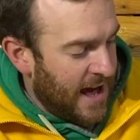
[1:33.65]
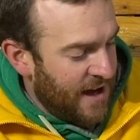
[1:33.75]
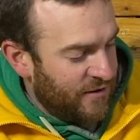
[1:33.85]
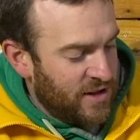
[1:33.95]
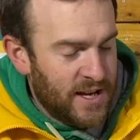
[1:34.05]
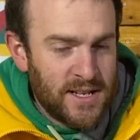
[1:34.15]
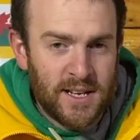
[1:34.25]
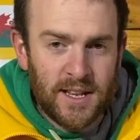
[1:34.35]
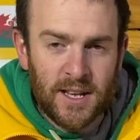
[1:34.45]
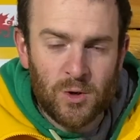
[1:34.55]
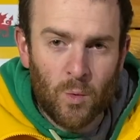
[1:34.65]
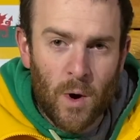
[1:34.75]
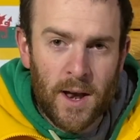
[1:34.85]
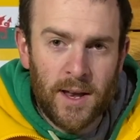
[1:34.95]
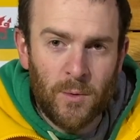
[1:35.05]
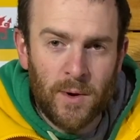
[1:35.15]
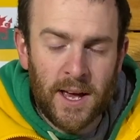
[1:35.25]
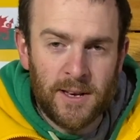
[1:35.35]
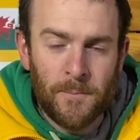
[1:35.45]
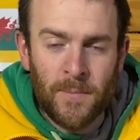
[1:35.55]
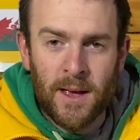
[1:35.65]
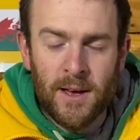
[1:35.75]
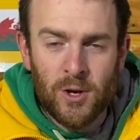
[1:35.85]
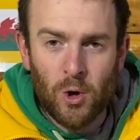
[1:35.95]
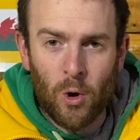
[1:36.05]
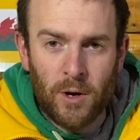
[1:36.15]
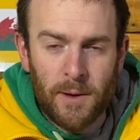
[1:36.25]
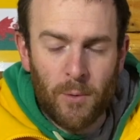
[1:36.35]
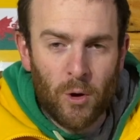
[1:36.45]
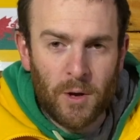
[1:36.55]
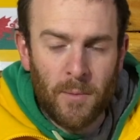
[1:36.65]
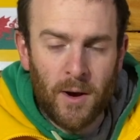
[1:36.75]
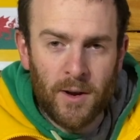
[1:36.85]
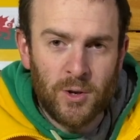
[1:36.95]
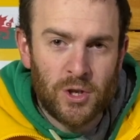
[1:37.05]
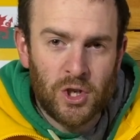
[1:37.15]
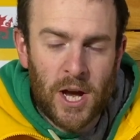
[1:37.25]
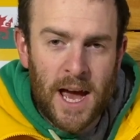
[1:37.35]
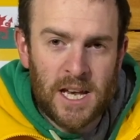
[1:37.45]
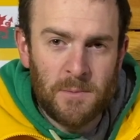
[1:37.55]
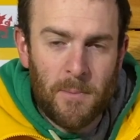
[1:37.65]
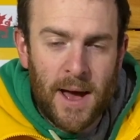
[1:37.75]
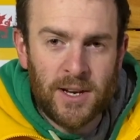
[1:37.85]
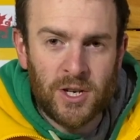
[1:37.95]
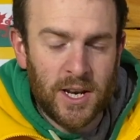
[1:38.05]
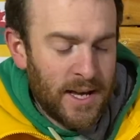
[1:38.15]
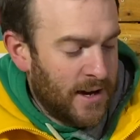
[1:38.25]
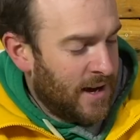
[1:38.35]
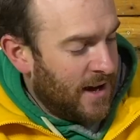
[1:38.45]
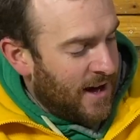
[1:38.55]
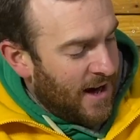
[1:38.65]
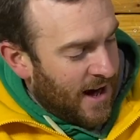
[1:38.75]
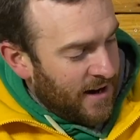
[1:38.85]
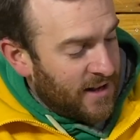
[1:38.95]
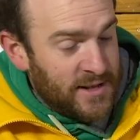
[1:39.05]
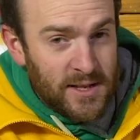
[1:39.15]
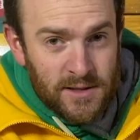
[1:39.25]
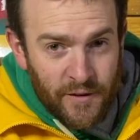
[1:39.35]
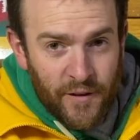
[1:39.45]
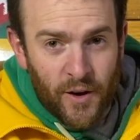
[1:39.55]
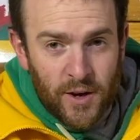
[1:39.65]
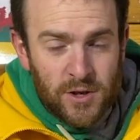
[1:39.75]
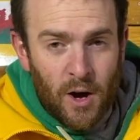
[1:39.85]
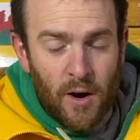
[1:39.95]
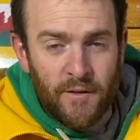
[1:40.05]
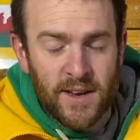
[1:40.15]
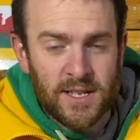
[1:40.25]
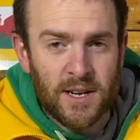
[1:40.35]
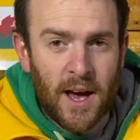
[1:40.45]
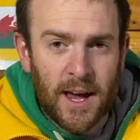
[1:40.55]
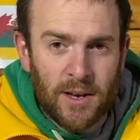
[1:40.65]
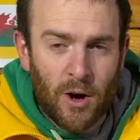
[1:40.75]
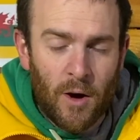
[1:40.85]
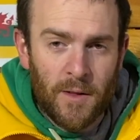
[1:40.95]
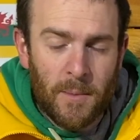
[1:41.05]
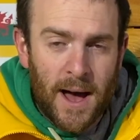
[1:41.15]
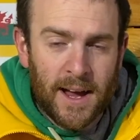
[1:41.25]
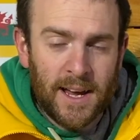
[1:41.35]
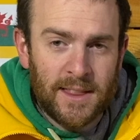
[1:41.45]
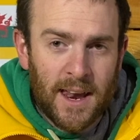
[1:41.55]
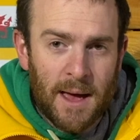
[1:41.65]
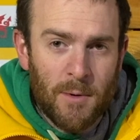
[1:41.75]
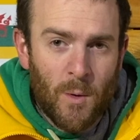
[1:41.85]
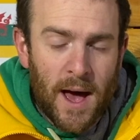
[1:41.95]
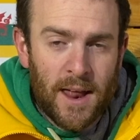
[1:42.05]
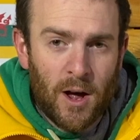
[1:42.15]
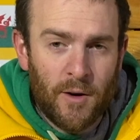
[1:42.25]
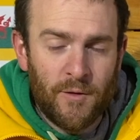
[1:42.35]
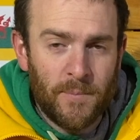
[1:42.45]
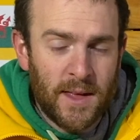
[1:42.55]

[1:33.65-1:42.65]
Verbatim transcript: Everything's in this one unit, totally portable. You just charge the battery and this is the first of this kind on the market that I'm aware of.